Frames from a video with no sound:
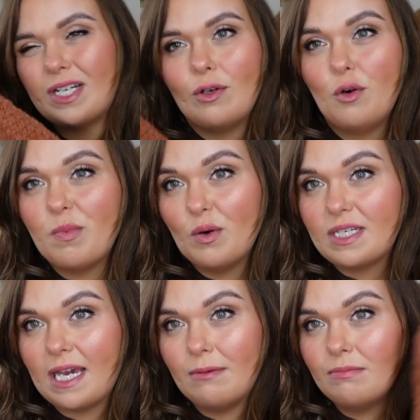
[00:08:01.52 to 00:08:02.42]
dress it up or
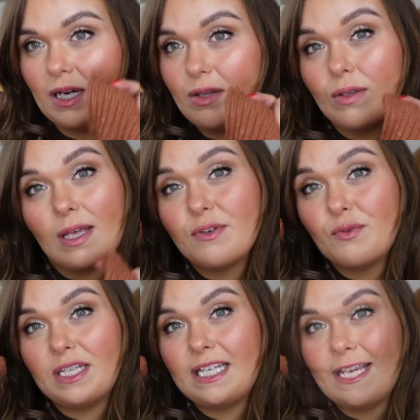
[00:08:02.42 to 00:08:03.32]
down. But I thought that was
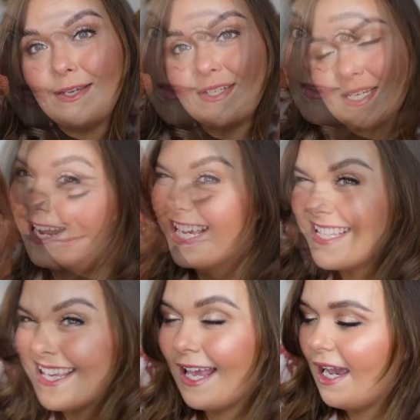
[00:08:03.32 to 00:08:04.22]
really cute. The next
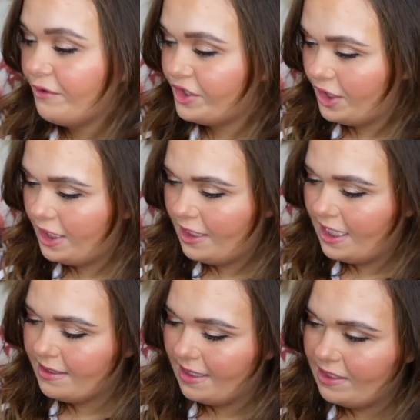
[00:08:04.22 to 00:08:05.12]
thing that I have to show
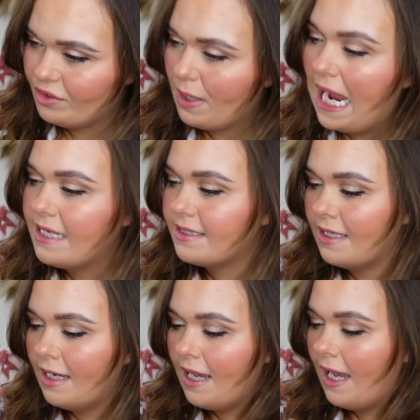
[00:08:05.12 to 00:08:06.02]
you is a dress.
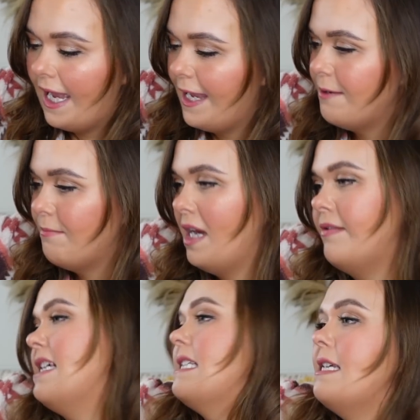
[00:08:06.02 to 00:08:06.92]
Um,
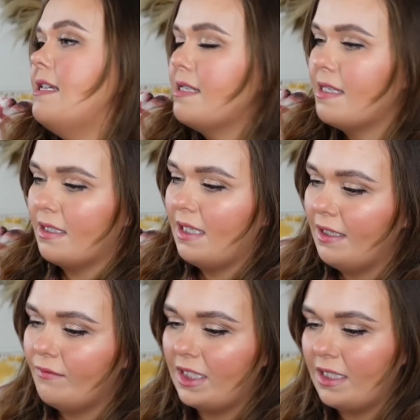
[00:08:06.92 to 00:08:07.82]
and this is
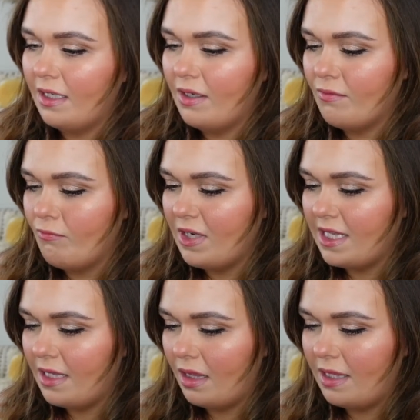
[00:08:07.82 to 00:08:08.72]
kind of like a
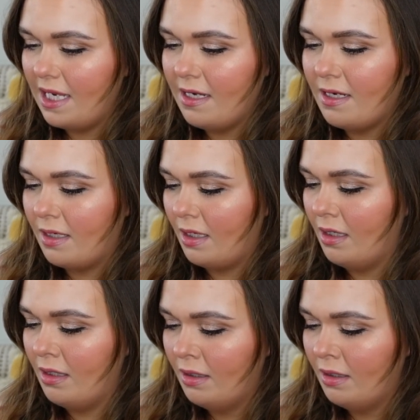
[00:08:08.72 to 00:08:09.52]
really thin